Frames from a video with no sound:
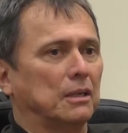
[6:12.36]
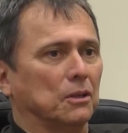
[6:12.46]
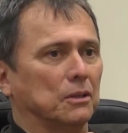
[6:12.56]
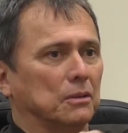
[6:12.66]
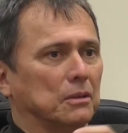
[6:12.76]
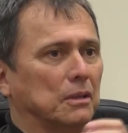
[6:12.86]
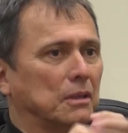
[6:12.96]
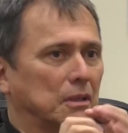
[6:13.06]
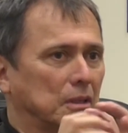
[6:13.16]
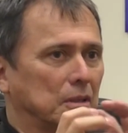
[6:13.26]
you know,
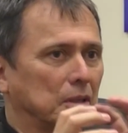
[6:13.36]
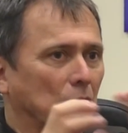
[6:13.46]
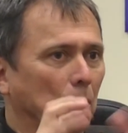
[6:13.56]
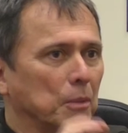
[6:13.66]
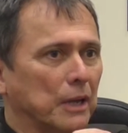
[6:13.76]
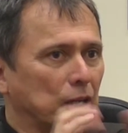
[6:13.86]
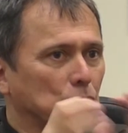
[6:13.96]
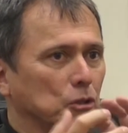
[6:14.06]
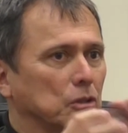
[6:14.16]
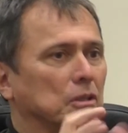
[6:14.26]
the, the, the,
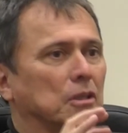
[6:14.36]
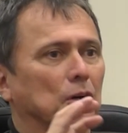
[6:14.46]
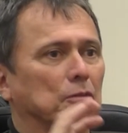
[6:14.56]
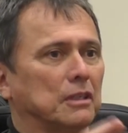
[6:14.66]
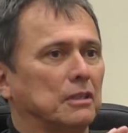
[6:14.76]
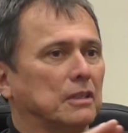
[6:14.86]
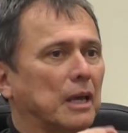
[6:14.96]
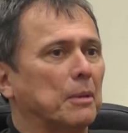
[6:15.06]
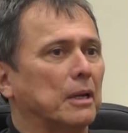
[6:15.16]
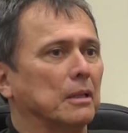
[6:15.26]
combination of these
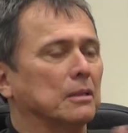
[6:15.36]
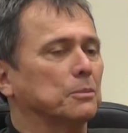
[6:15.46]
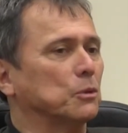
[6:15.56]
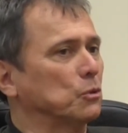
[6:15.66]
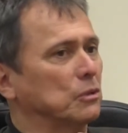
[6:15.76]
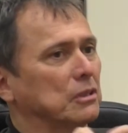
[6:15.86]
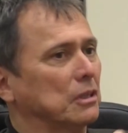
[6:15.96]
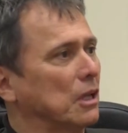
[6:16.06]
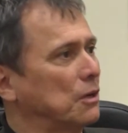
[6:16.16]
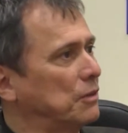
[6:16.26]
chemicals
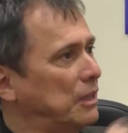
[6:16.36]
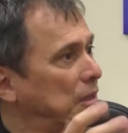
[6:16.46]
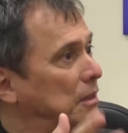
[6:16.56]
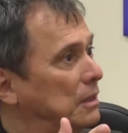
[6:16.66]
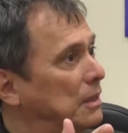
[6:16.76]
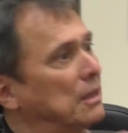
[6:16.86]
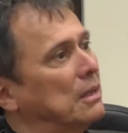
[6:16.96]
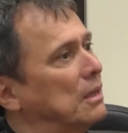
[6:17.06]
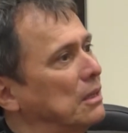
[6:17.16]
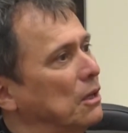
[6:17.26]
produces a lot of heat,
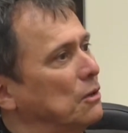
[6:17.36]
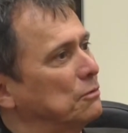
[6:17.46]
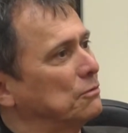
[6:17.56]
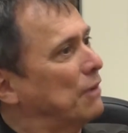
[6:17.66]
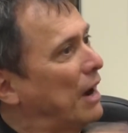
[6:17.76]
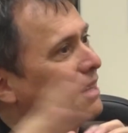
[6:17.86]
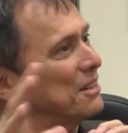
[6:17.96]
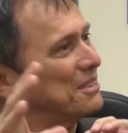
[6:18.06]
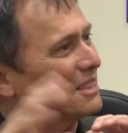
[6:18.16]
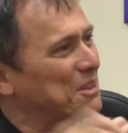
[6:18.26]
a lot of
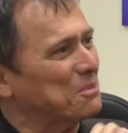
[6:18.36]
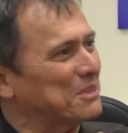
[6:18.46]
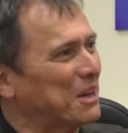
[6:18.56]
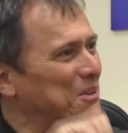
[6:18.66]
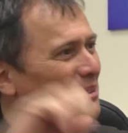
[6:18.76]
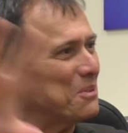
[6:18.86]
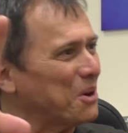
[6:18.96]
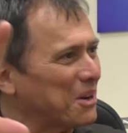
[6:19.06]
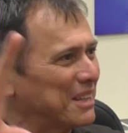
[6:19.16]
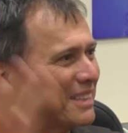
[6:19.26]
fire that comes out of the
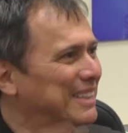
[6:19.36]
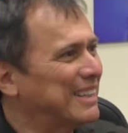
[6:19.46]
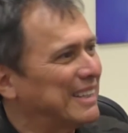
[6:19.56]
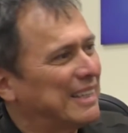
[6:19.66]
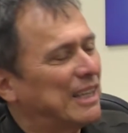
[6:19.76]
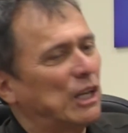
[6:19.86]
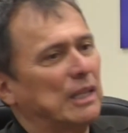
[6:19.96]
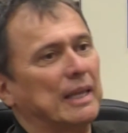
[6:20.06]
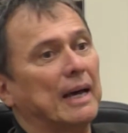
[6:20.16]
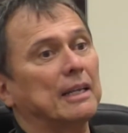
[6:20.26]
rocket.
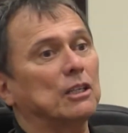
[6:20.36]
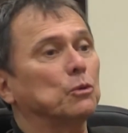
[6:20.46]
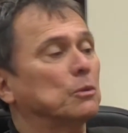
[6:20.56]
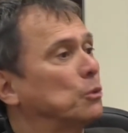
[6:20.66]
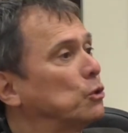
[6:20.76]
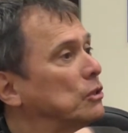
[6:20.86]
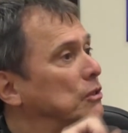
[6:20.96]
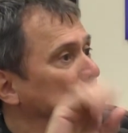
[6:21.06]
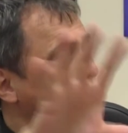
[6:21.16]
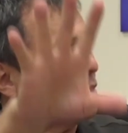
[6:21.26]
And that is what
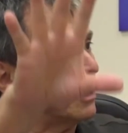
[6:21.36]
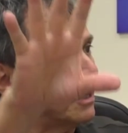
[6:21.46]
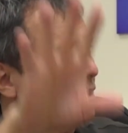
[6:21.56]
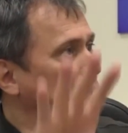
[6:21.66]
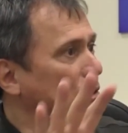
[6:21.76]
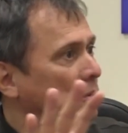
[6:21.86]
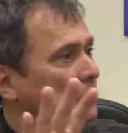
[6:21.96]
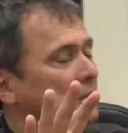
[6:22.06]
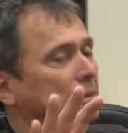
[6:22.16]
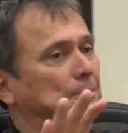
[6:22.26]
pushes the rocket
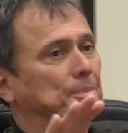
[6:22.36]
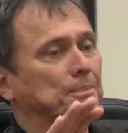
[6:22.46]
along.